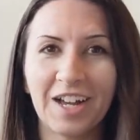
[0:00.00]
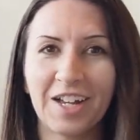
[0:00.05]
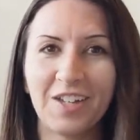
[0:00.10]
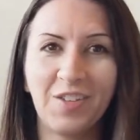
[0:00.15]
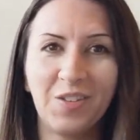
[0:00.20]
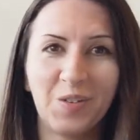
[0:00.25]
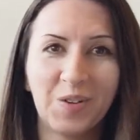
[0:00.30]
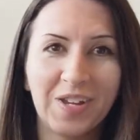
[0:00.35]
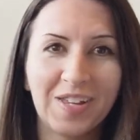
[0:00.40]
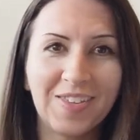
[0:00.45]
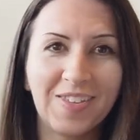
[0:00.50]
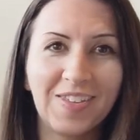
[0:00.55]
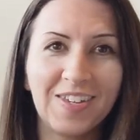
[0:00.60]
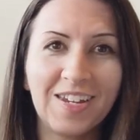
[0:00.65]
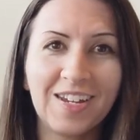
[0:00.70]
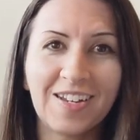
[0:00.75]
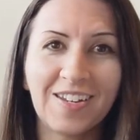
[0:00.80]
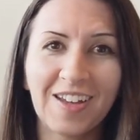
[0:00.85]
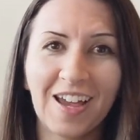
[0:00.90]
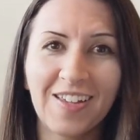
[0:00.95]
as you can
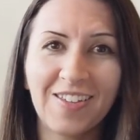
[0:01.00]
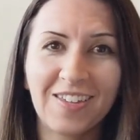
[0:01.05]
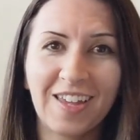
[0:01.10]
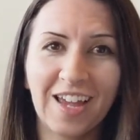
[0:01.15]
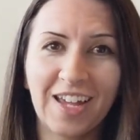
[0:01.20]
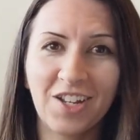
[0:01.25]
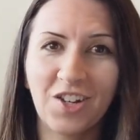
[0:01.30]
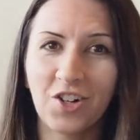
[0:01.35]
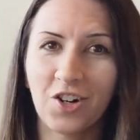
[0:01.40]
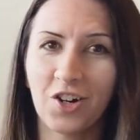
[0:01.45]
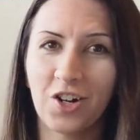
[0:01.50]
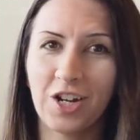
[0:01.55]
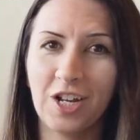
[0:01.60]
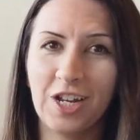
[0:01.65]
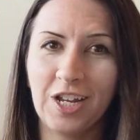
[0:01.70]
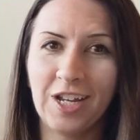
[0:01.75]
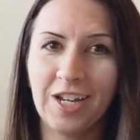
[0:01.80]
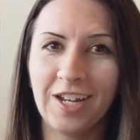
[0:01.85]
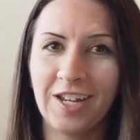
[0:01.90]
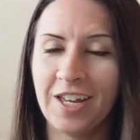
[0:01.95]
see, it does get
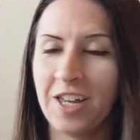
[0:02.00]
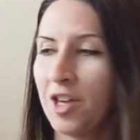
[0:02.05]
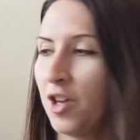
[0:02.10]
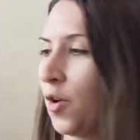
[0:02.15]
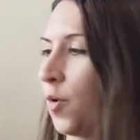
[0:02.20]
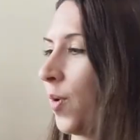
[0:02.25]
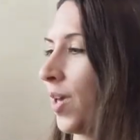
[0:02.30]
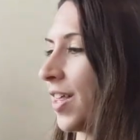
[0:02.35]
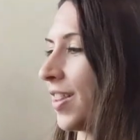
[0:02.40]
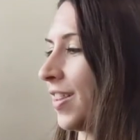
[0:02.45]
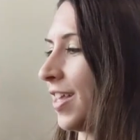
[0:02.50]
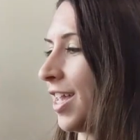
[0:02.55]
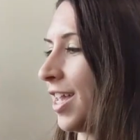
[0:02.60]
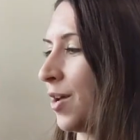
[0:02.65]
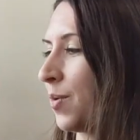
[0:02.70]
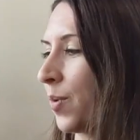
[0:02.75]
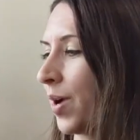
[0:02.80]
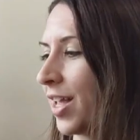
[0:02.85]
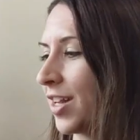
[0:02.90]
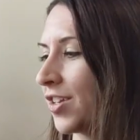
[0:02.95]
dirty
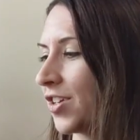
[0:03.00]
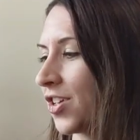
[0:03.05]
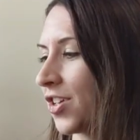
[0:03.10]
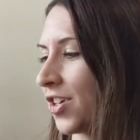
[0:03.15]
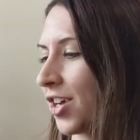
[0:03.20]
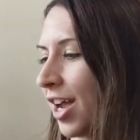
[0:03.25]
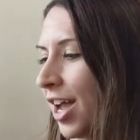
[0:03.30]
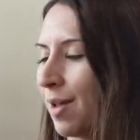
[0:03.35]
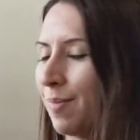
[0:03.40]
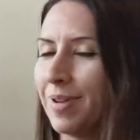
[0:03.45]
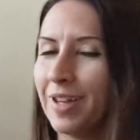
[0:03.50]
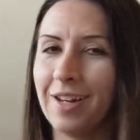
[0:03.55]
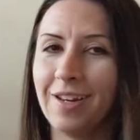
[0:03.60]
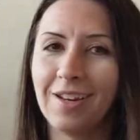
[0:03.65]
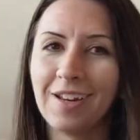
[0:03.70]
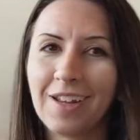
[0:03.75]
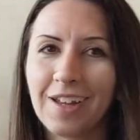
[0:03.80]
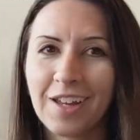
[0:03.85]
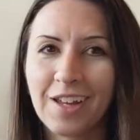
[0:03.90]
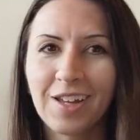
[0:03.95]
quickly, which, I mean,
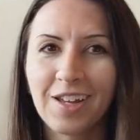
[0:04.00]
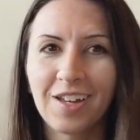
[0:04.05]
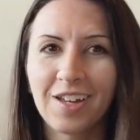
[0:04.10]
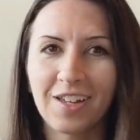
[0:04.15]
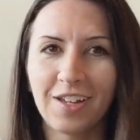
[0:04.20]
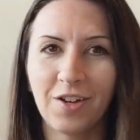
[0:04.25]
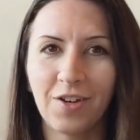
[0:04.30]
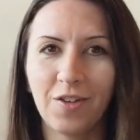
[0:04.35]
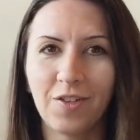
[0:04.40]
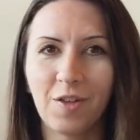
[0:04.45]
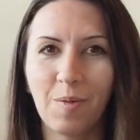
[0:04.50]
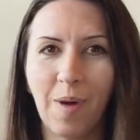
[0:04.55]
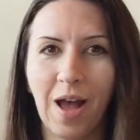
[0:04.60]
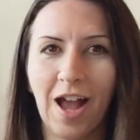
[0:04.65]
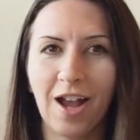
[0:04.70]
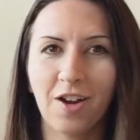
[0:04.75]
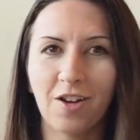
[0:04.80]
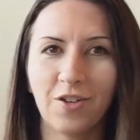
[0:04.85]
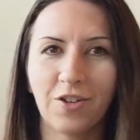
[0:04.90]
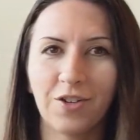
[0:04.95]
you're in the
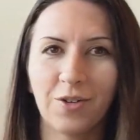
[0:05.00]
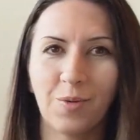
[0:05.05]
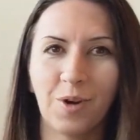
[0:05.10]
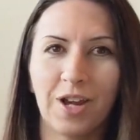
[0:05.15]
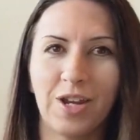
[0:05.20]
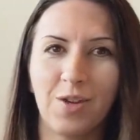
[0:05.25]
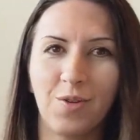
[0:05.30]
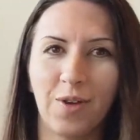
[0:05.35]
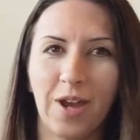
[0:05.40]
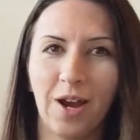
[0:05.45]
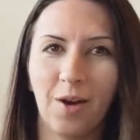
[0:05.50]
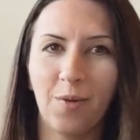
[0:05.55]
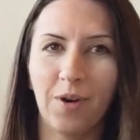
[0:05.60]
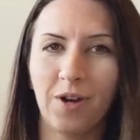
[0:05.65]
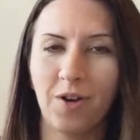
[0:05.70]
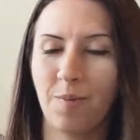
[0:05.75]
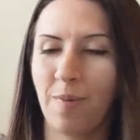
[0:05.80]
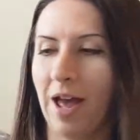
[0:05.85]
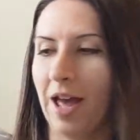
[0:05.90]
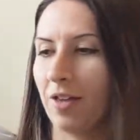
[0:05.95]
backcountry, why do you care
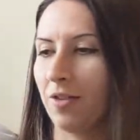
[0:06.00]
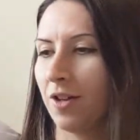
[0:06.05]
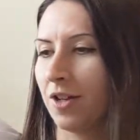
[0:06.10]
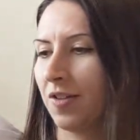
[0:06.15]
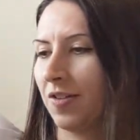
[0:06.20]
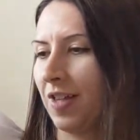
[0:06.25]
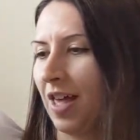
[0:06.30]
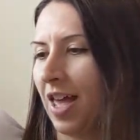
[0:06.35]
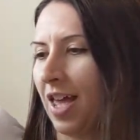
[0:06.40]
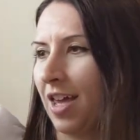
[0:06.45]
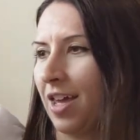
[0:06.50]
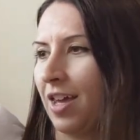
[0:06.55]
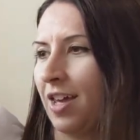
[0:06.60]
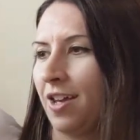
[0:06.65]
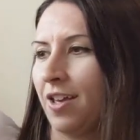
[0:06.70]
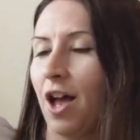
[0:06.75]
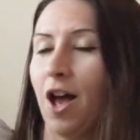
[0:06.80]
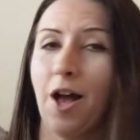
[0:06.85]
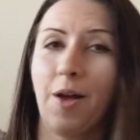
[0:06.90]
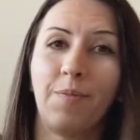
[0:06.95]
what your bag looks like?
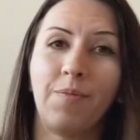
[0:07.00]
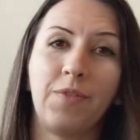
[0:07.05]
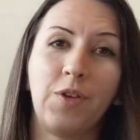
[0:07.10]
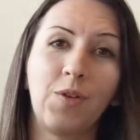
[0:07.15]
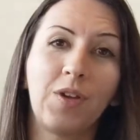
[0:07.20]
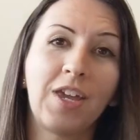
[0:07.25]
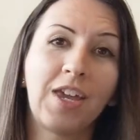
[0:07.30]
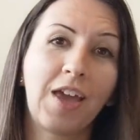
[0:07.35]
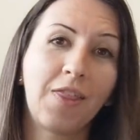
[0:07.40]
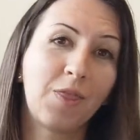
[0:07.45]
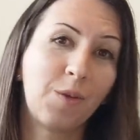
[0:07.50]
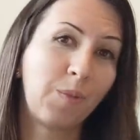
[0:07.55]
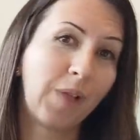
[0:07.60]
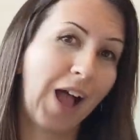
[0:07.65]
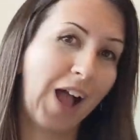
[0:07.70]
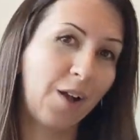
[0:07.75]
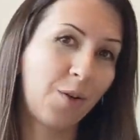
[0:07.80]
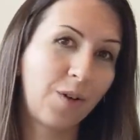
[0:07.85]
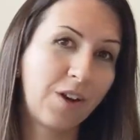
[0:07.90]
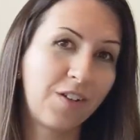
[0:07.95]
Um, you can get the
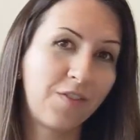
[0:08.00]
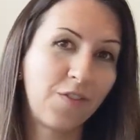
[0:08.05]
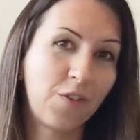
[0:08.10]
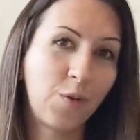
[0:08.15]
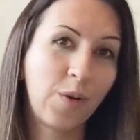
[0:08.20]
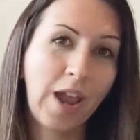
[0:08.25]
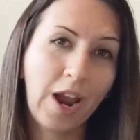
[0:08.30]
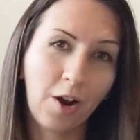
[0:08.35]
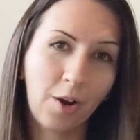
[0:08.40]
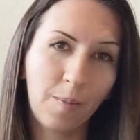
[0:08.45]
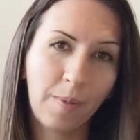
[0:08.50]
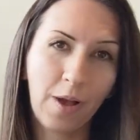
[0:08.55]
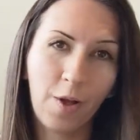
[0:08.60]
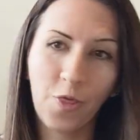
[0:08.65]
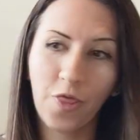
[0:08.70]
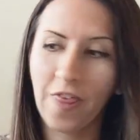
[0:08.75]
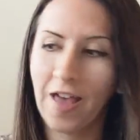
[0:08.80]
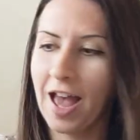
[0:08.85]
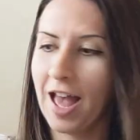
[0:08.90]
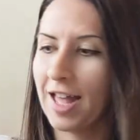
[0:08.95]
black one if you care
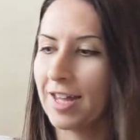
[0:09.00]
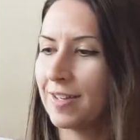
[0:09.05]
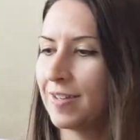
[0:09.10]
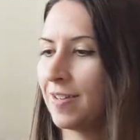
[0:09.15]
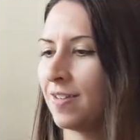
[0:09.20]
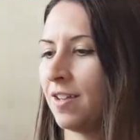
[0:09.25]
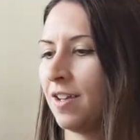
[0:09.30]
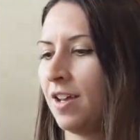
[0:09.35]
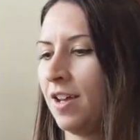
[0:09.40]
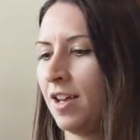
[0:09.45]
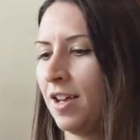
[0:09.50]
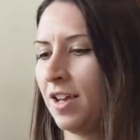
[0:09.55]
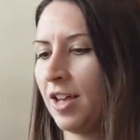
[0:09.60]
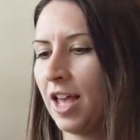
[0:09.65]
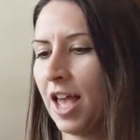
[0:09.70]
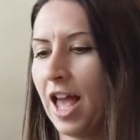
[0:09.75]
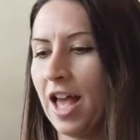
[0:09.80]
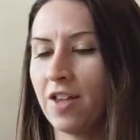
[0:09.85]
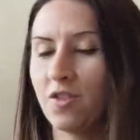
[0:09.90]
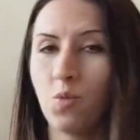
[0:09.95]
about that.
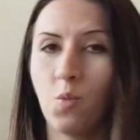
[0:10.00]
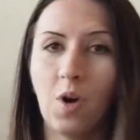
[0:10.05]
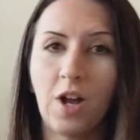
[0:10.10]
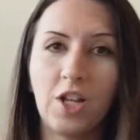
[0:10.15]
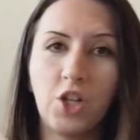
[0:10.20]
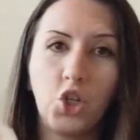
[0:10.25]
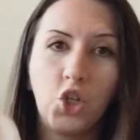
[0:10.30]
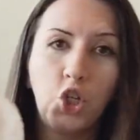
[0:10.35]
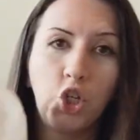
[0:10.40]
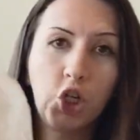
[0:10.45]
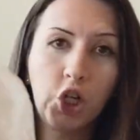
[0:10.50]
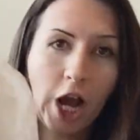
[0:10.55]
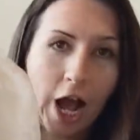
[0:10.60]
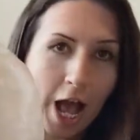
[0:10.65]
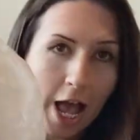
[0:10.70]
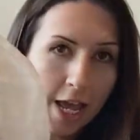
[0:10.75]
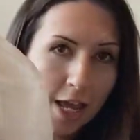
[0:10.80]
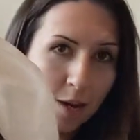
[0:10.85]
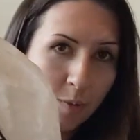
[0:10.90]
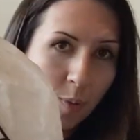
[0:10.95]
It has one
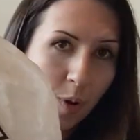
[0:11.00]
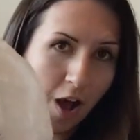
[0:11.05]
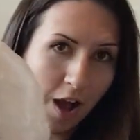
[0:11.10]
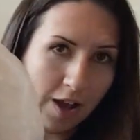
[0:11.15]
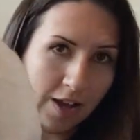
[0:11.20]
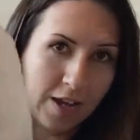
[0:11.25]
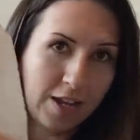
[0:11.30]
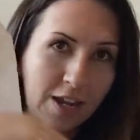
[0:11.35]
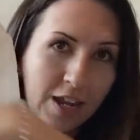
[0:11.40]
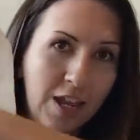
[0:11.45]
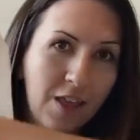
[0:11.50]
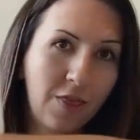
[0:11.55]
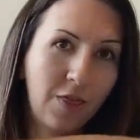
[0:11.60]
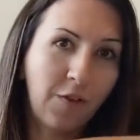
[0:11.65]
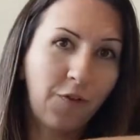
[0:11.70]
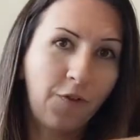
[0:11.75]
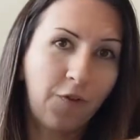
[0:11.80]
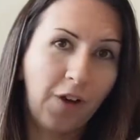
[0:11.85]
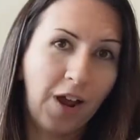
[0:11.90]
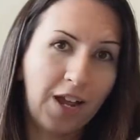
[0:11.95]
giant pocket in
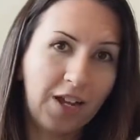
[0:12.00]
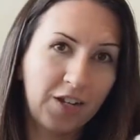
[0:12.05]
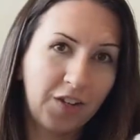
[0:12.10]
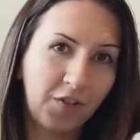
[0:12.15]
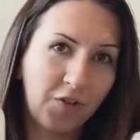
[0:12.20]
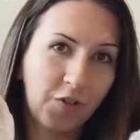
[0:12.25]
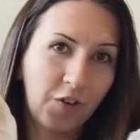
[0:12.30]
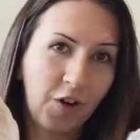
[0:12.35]
the front